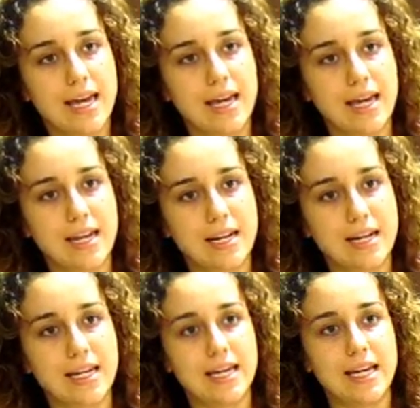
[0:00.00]

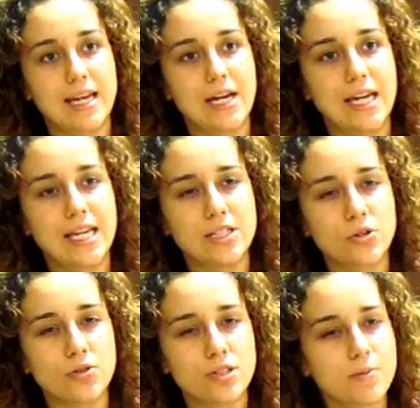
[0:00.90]
and he
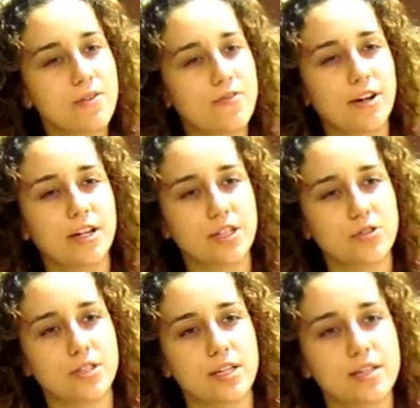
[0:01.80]
told us something very
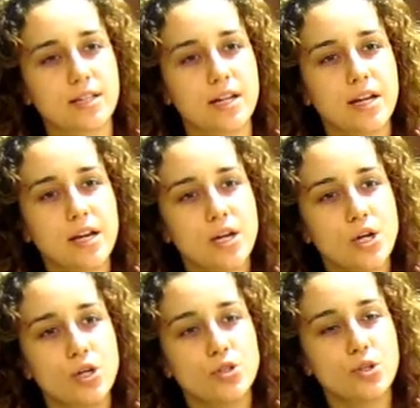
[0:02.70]
interesting. He said,
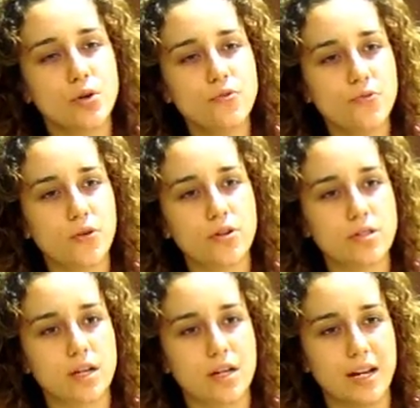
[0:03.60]
don't
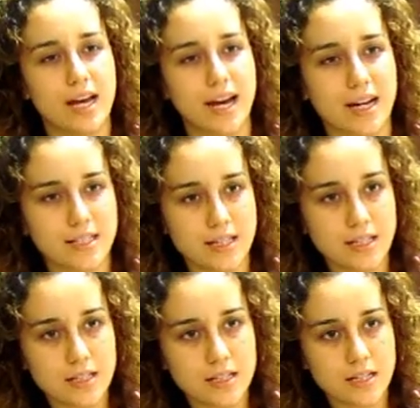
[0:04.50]
focus on
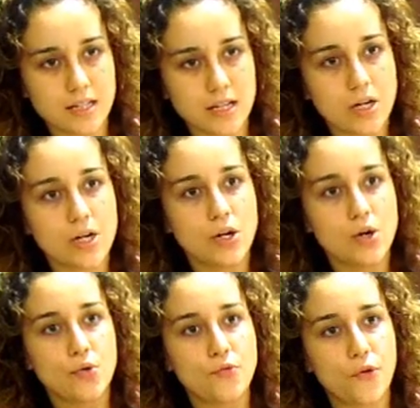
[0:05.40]
acting,
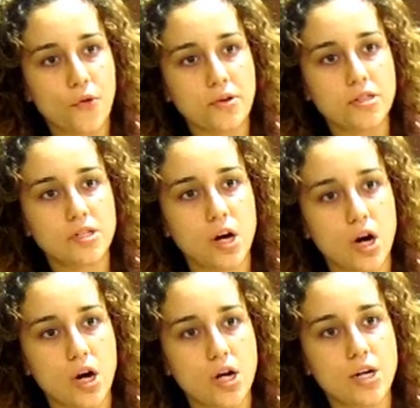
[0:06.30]
focus
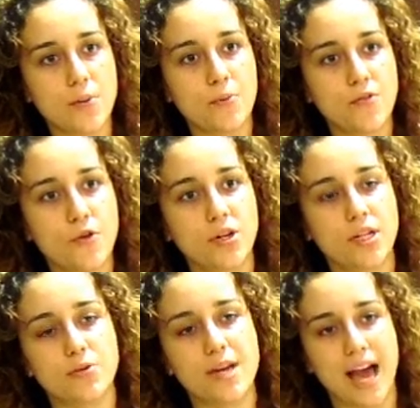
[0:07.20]
on
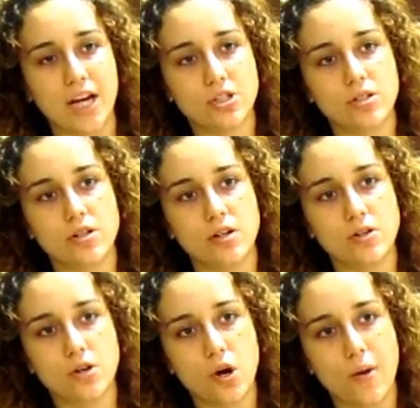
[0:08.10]
provoking a reaction on
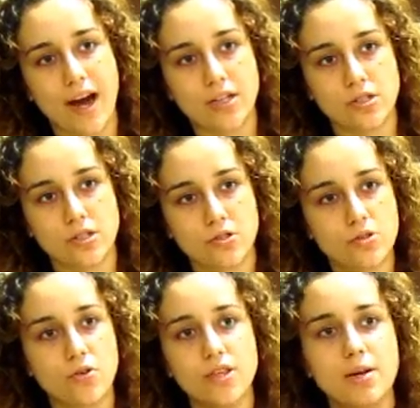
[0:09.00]
your co-actor. So
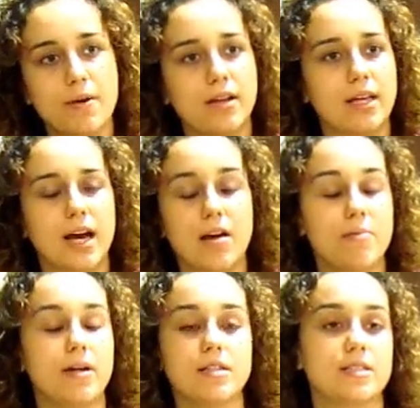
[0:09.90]
don't think about like, how
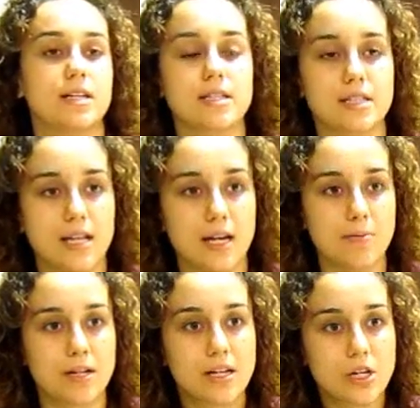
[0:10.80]
am I going to say this line,
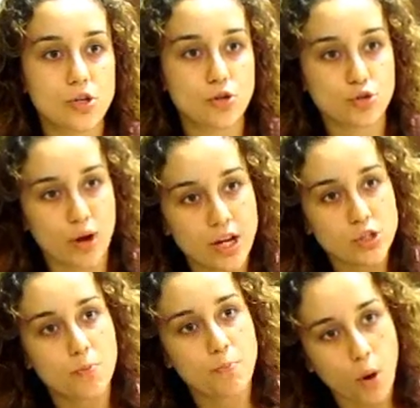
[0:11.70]
but you're trying
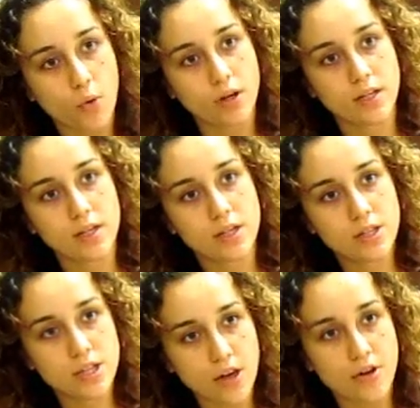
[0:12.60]
to poke
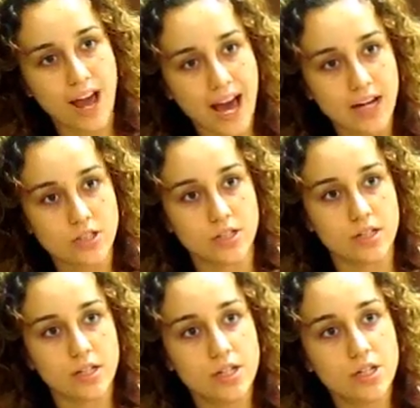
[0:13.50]
the other
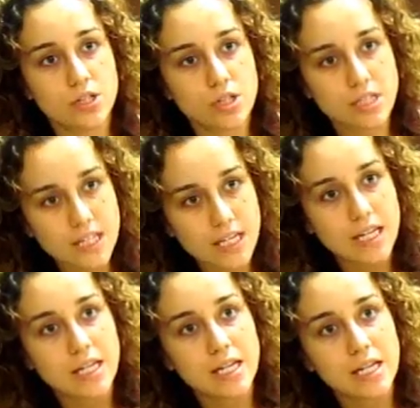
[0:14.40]
actor
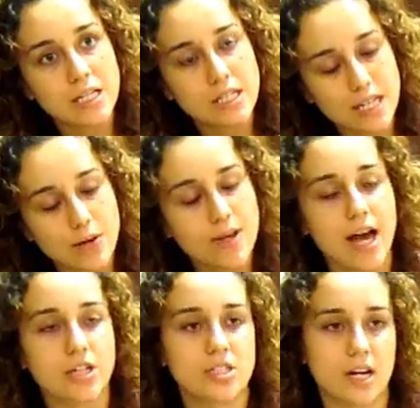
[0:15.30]
to get a
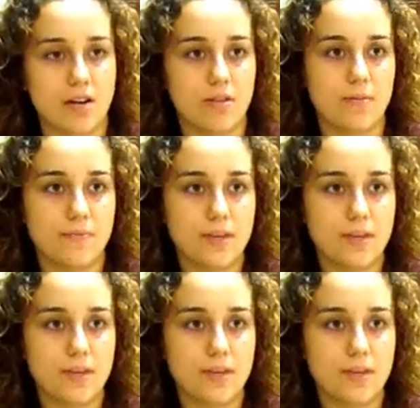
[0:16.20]
reaction out of them.